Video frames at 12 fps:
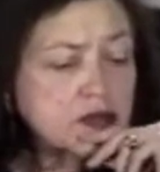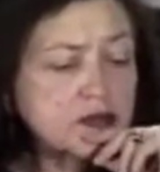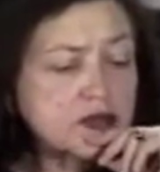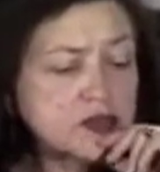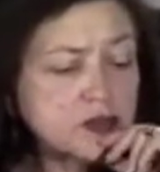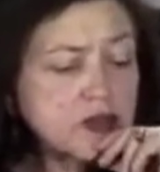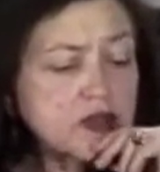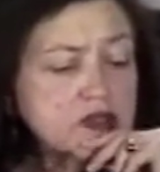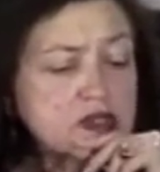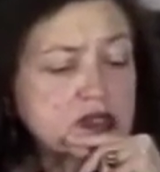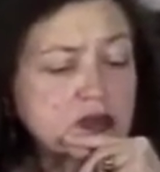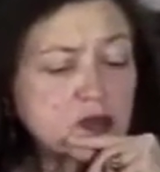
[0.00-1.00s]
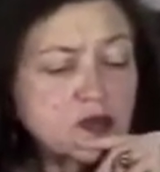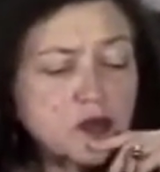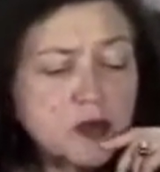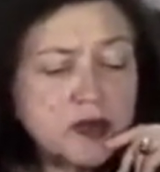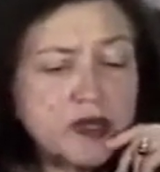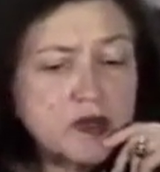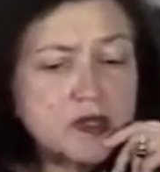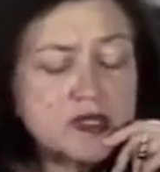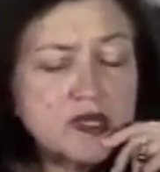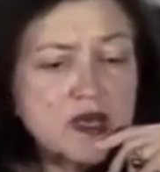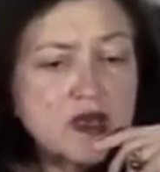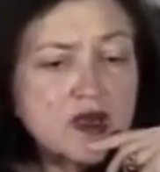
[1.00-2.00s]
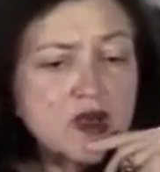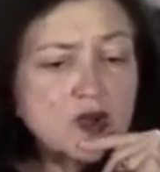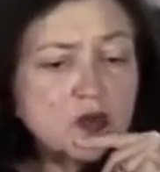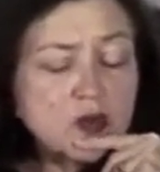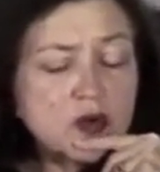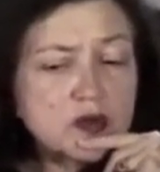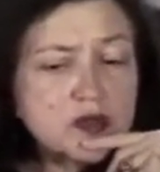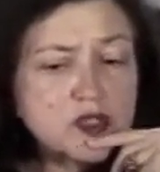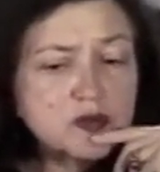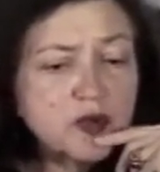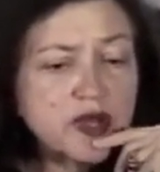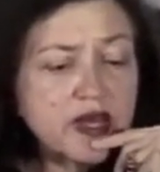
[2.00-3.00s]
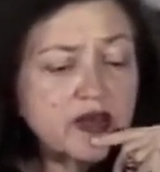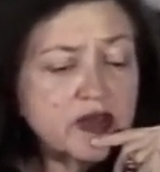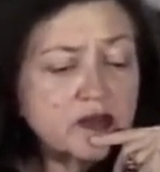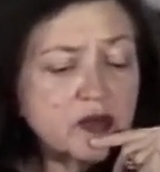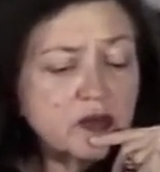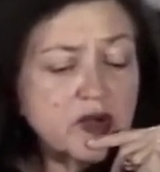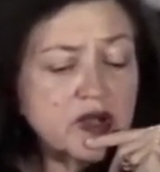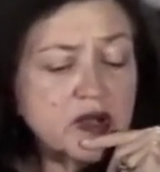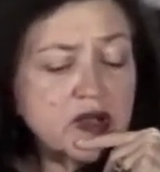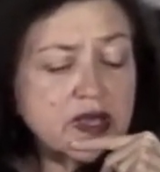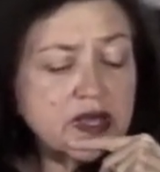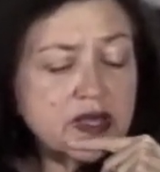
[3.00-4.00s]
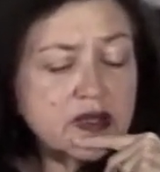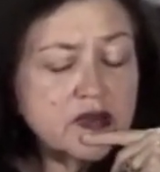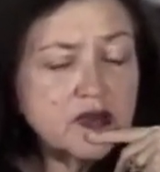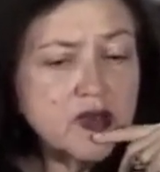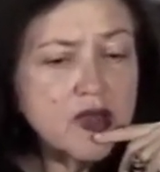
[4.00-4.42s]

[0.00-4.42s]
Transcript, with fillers: the visual arts and the performing arts were spread out everywhere, and